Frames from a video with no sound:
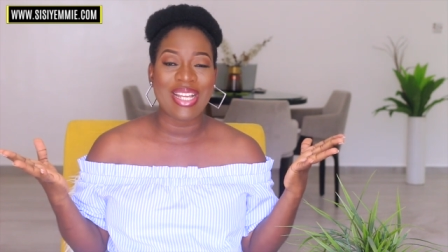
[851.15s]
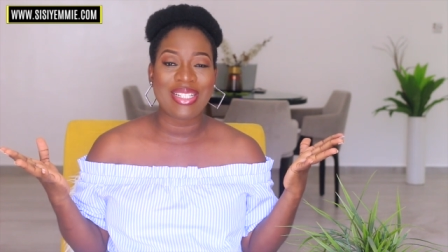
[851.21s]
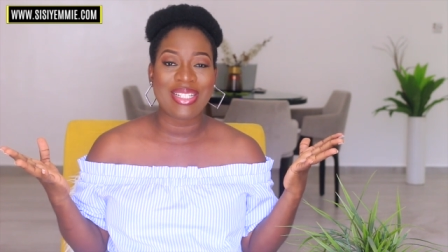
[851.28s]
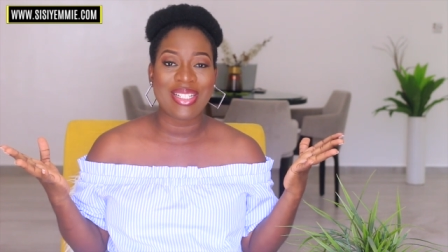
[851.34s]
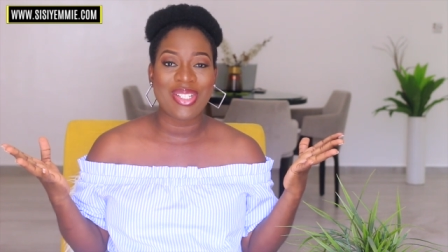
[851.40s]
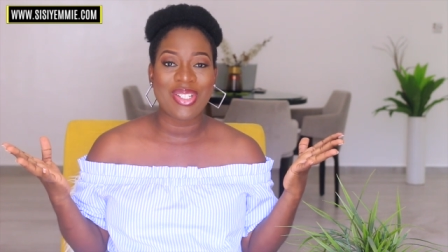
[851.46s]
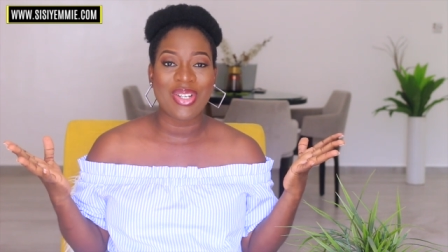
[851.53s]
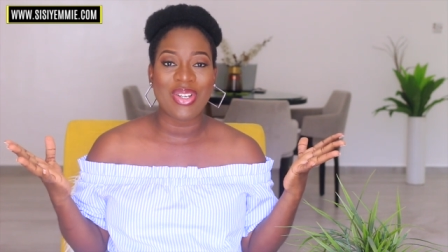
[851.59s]

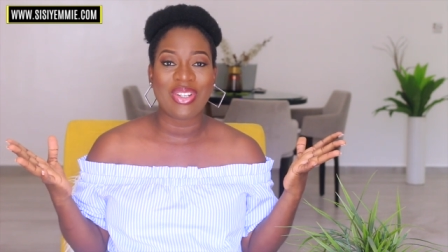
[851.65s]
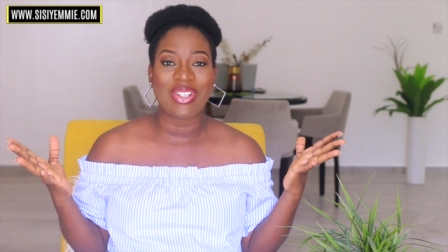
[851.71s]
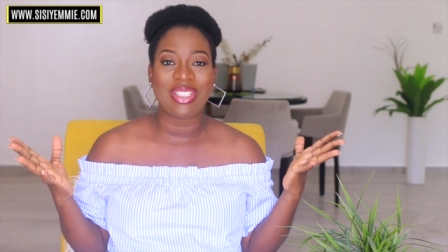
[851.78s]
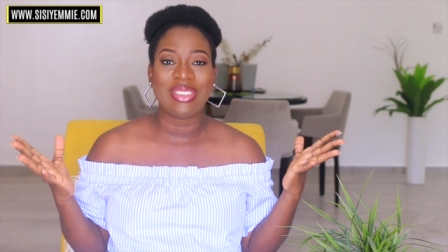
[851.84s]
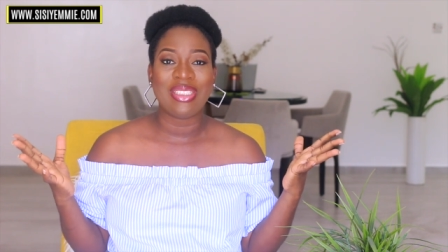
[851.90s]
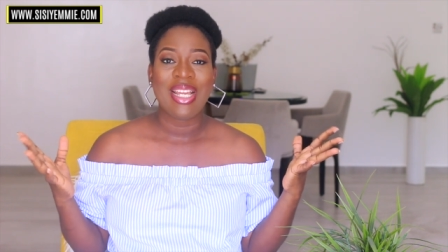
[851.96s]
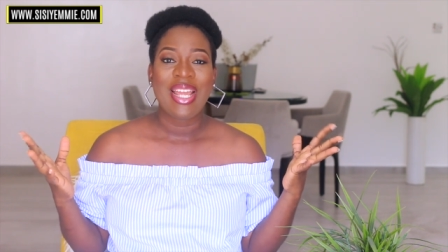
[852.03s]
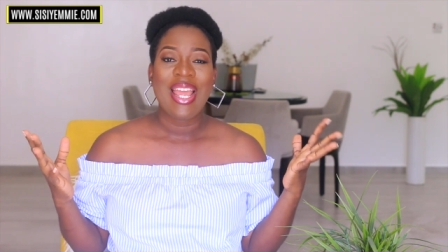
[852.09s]

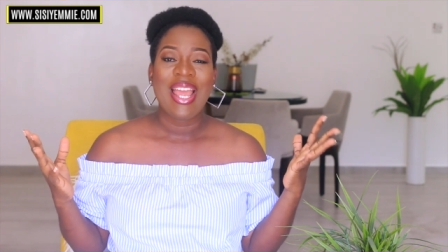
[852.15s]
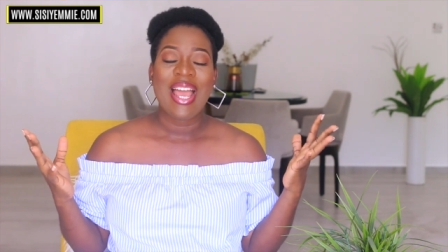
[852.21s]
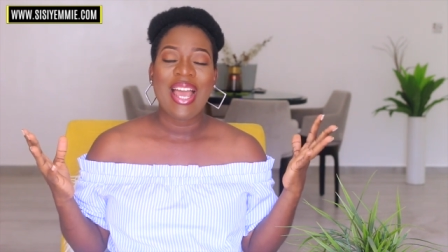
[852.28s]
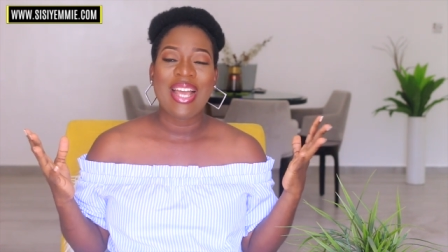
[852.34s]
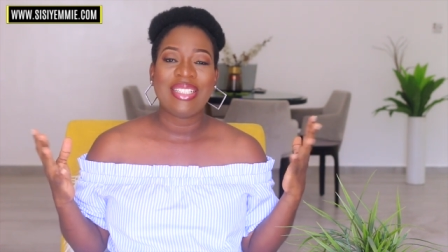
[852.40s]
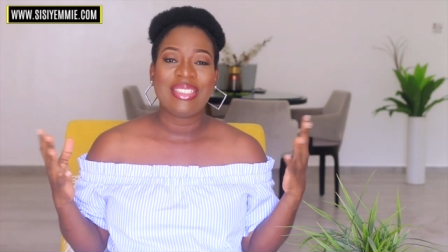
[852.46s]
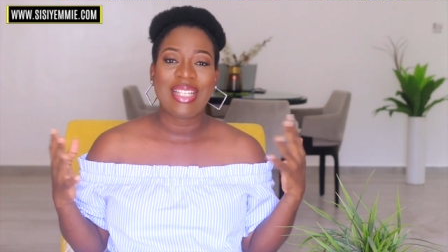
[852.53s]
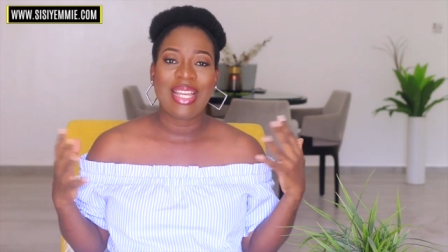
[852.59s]
addition,
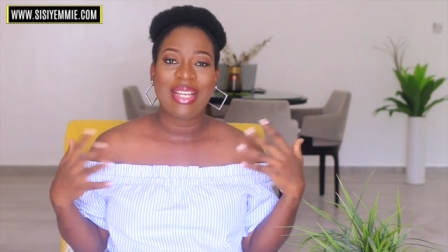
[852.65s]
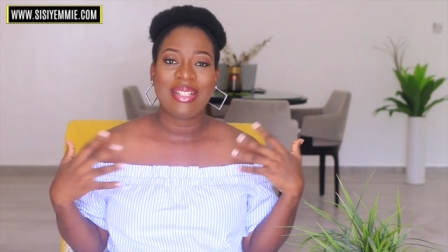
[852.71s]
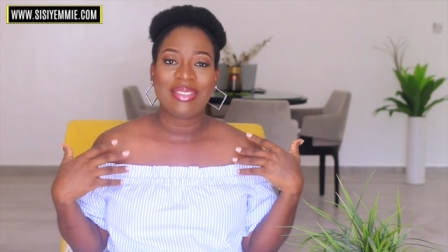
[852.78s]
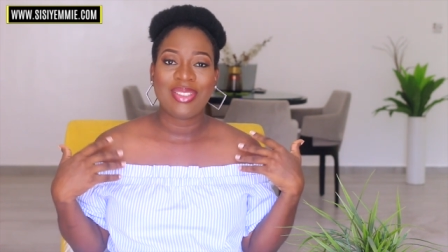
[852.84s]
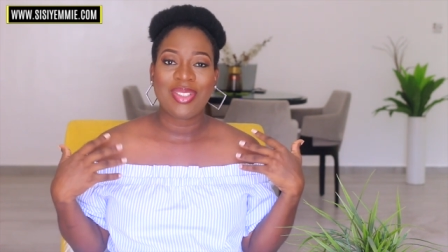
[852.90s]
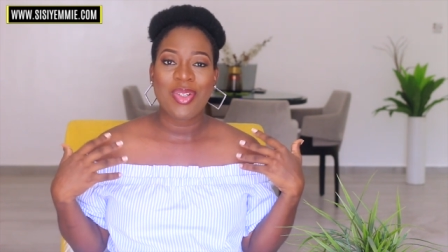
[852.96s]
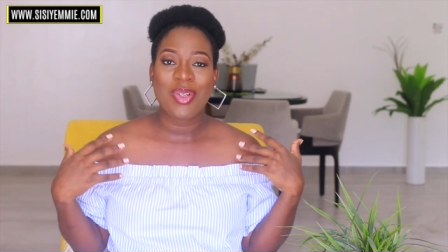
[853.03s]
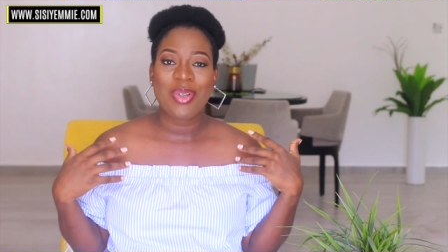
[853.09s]
and
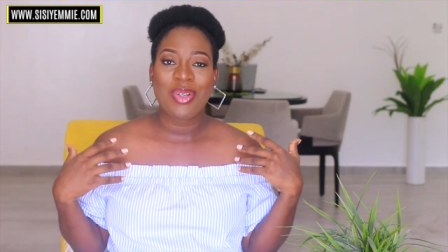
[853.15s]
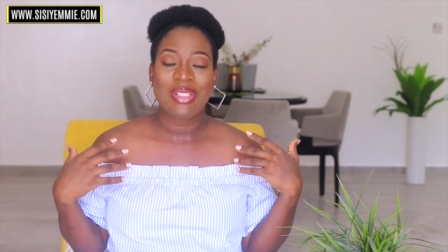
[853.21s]
then